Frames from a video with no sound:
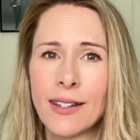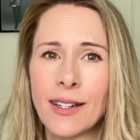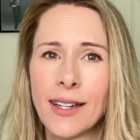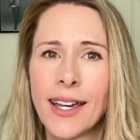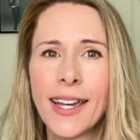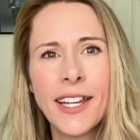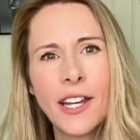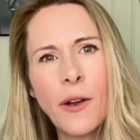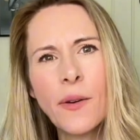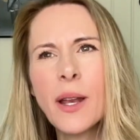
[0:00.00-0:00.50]

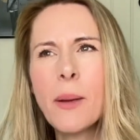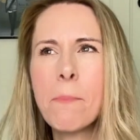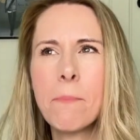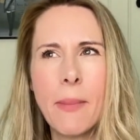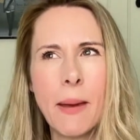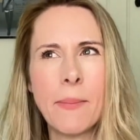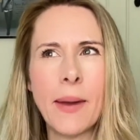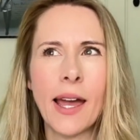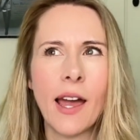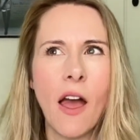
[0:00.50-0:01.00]
It can only
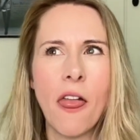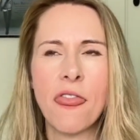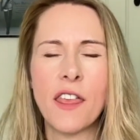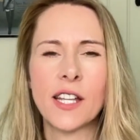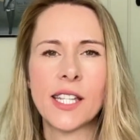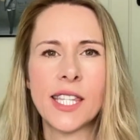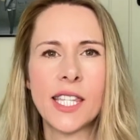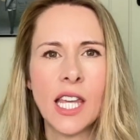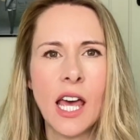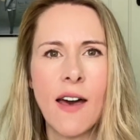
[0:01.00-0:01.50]
mimic the
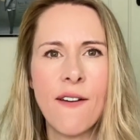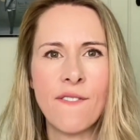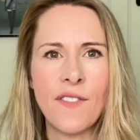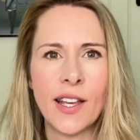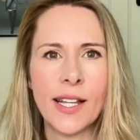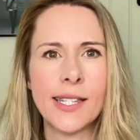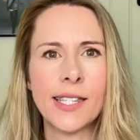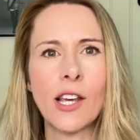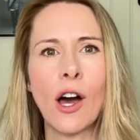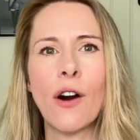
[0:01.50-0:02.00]

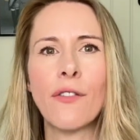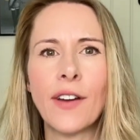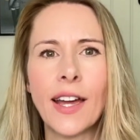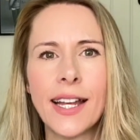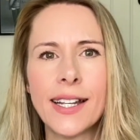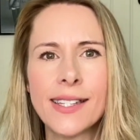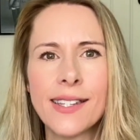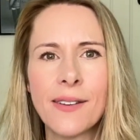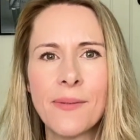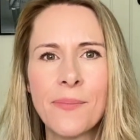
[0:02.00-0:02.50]
surface of
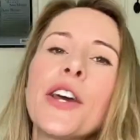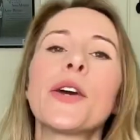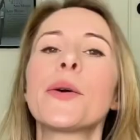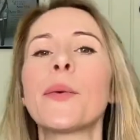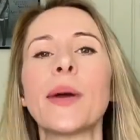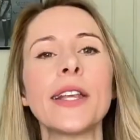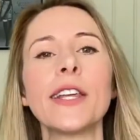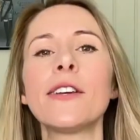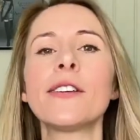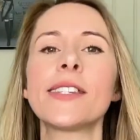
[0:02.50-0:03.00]
it.
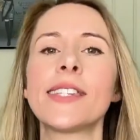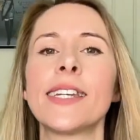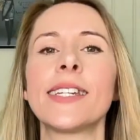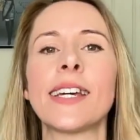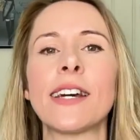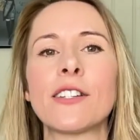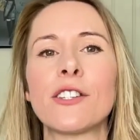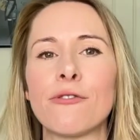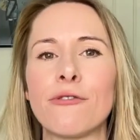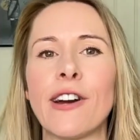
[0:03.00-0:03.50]
When you sit
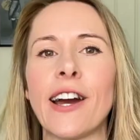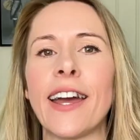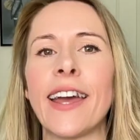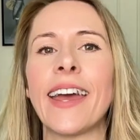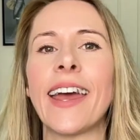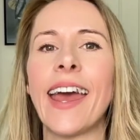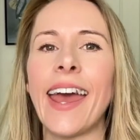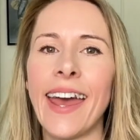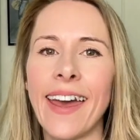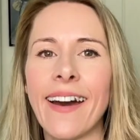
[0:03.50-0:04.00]
down to
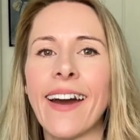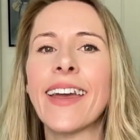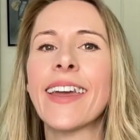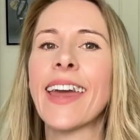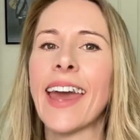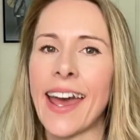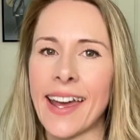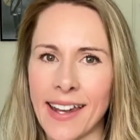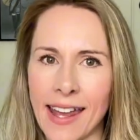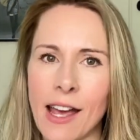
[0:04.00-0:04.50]
write, AI
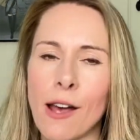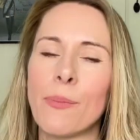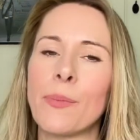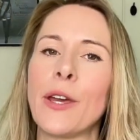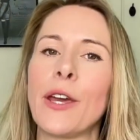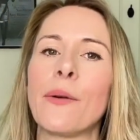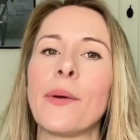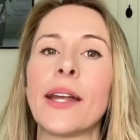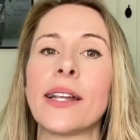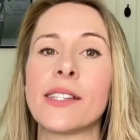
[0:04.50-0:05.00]
can help
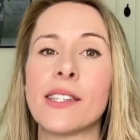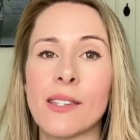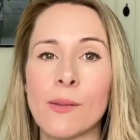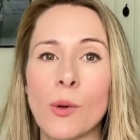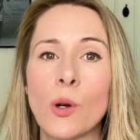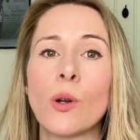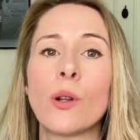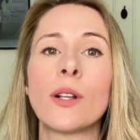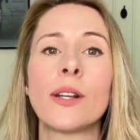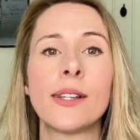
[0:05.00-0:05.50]
you in
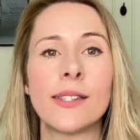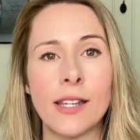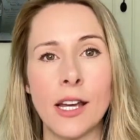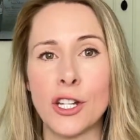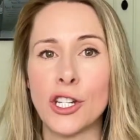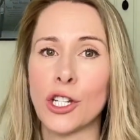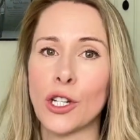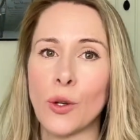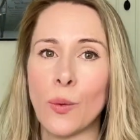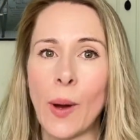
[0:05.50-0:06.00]
small
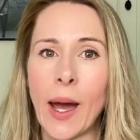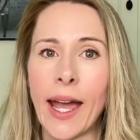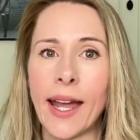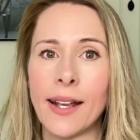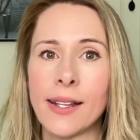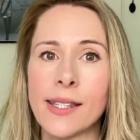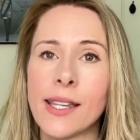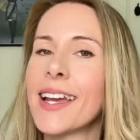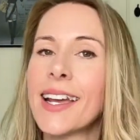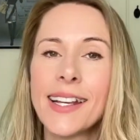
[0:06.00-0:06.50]
surgical
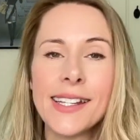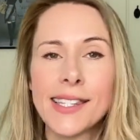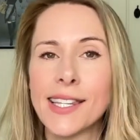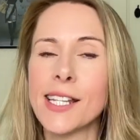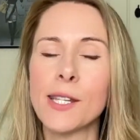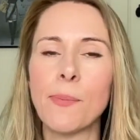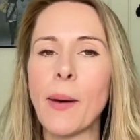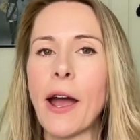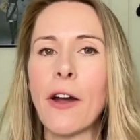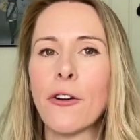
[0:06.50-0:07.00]
ways. Is
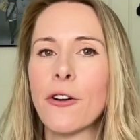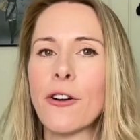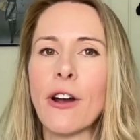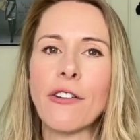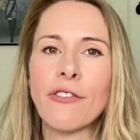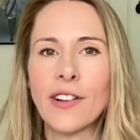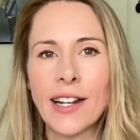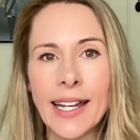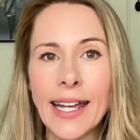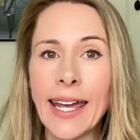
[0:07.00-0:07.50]
this
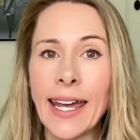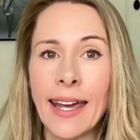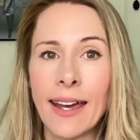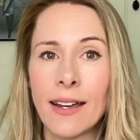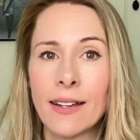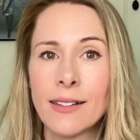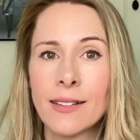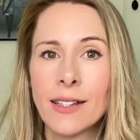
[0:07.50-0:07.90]
paragraph clear?